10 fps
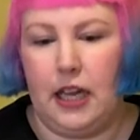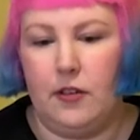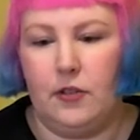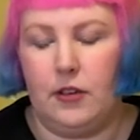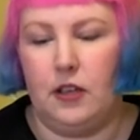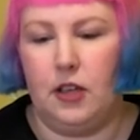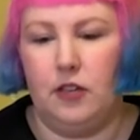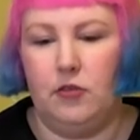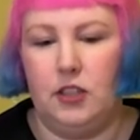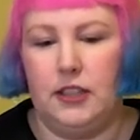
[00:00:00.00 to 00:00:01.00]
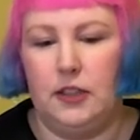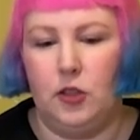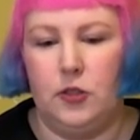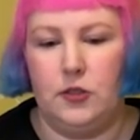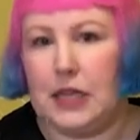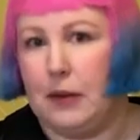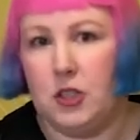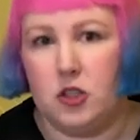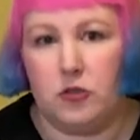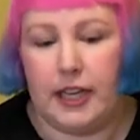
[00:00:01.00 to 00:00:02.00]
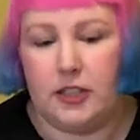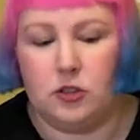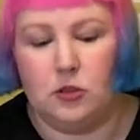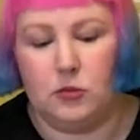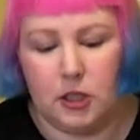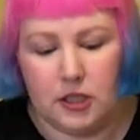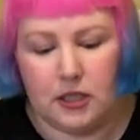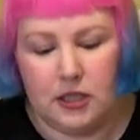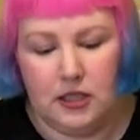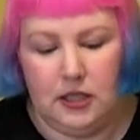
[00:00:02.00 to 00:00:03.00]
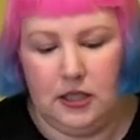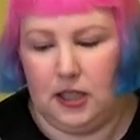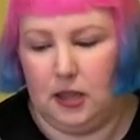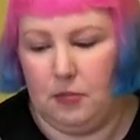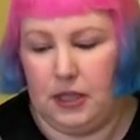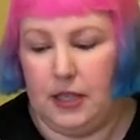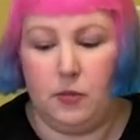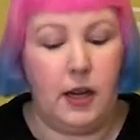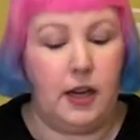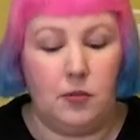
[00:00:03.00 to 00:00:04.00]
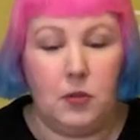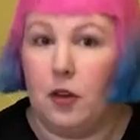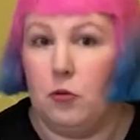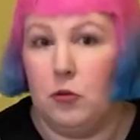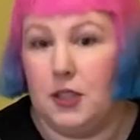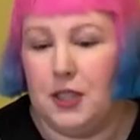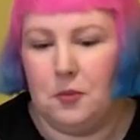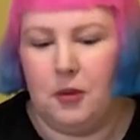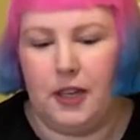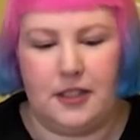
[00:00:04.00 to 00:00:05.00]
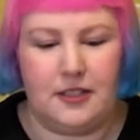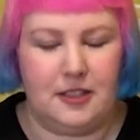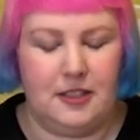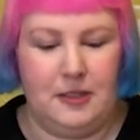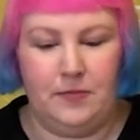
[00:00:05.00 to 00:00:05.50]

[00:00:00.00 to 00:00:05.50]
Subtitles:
have a really low damage rate or what, but either way, I'm really impressed.